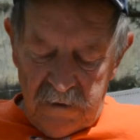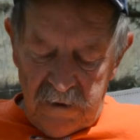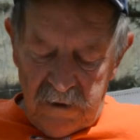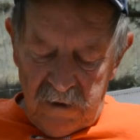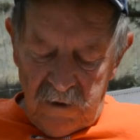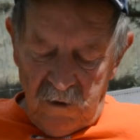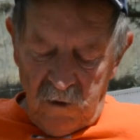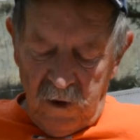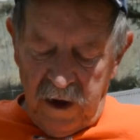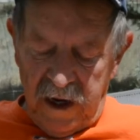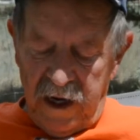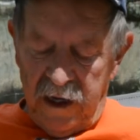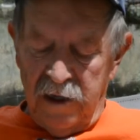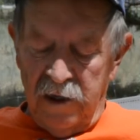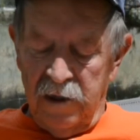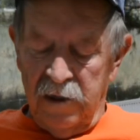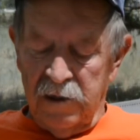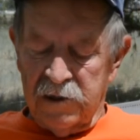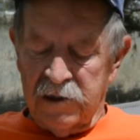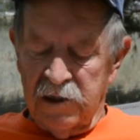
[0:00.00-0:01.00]
wait
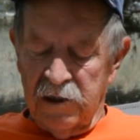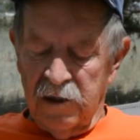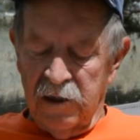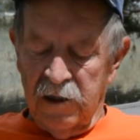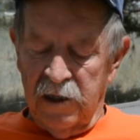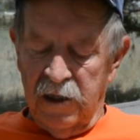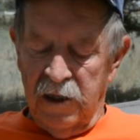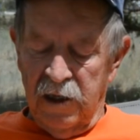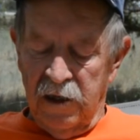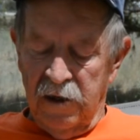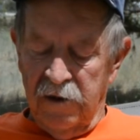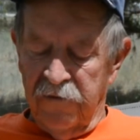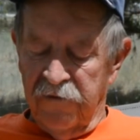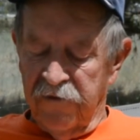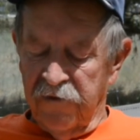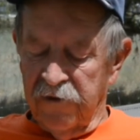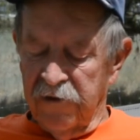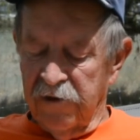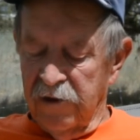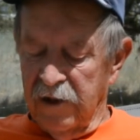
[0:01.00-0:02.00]
until
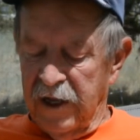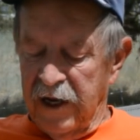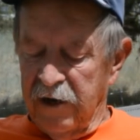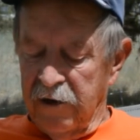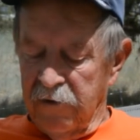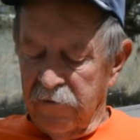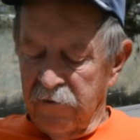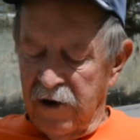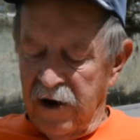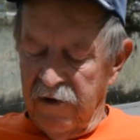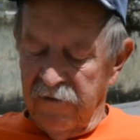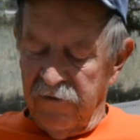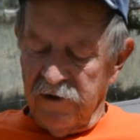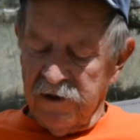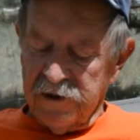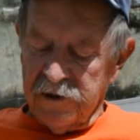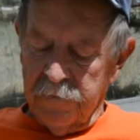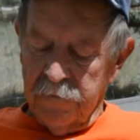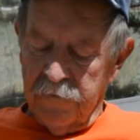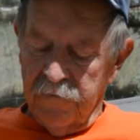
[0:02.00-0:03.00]
for the late
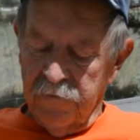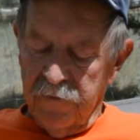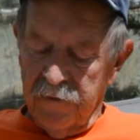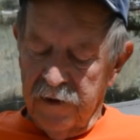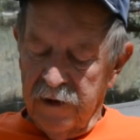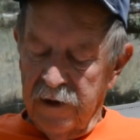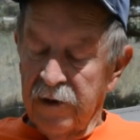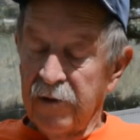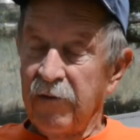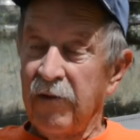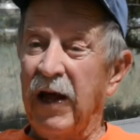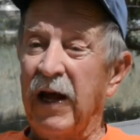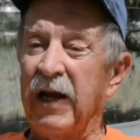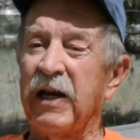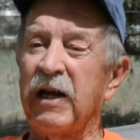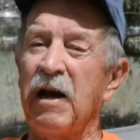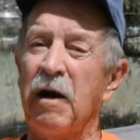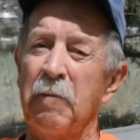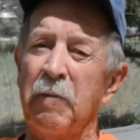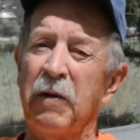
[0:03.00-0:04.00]
arrivals. A
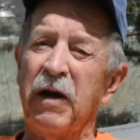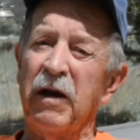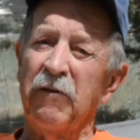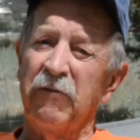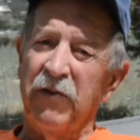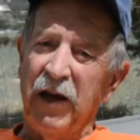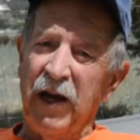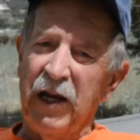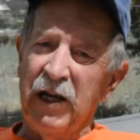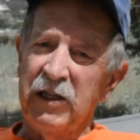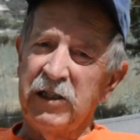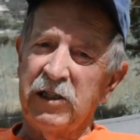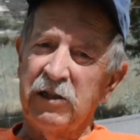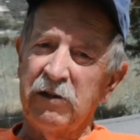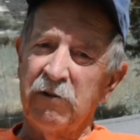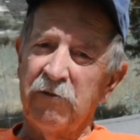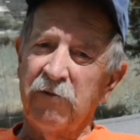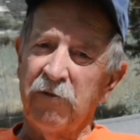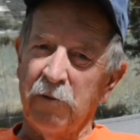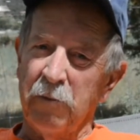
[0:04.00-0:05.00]
coming of age
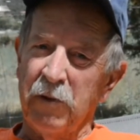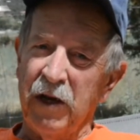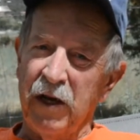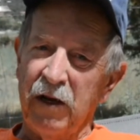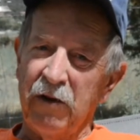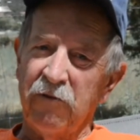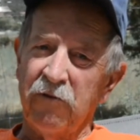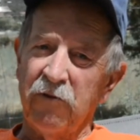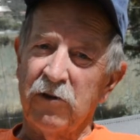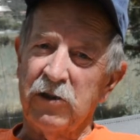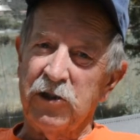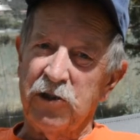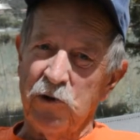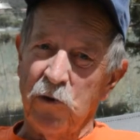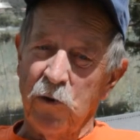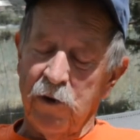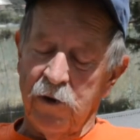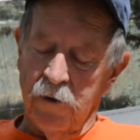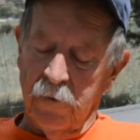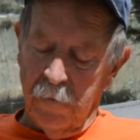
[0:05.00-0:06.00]
for me, for
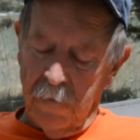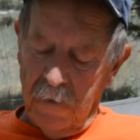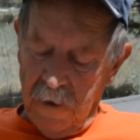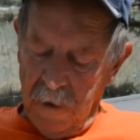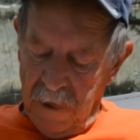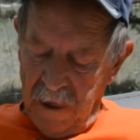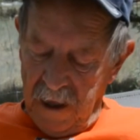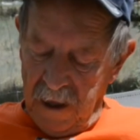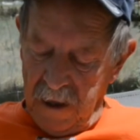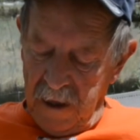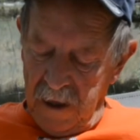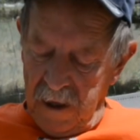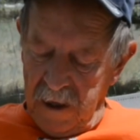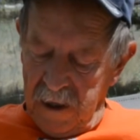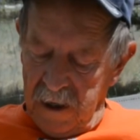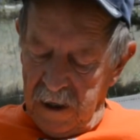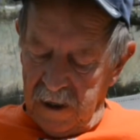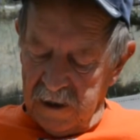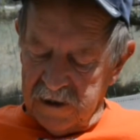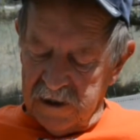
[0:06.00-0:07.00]
sure.
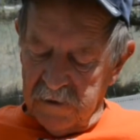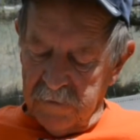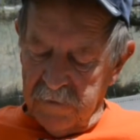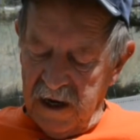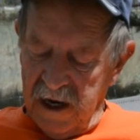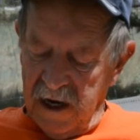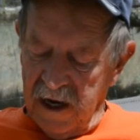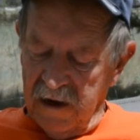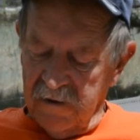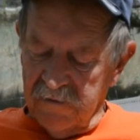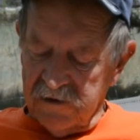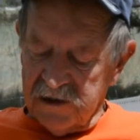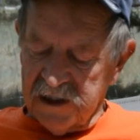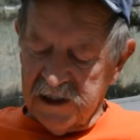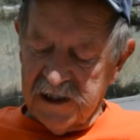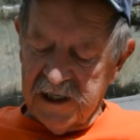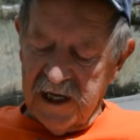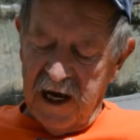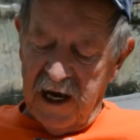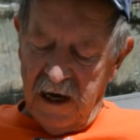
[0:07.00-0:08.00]
I said, man, I was
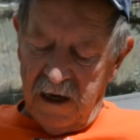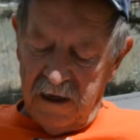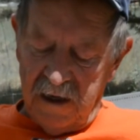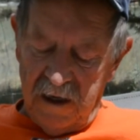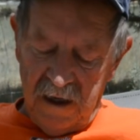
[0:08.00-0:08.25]
sad.